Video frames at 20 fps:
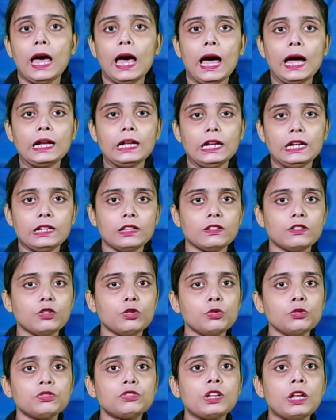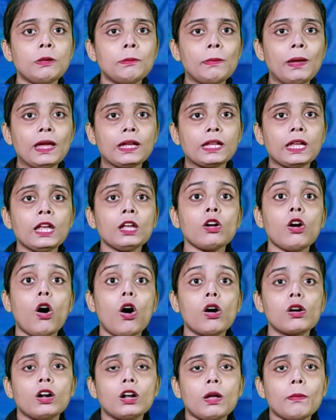and it is used in
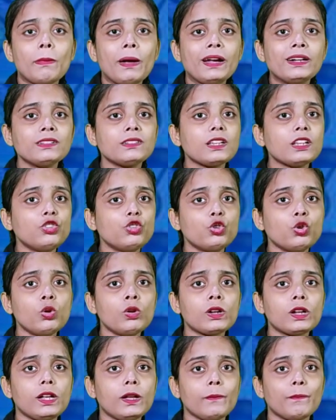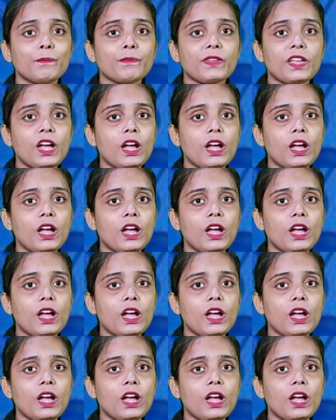making ornaments and jewelry.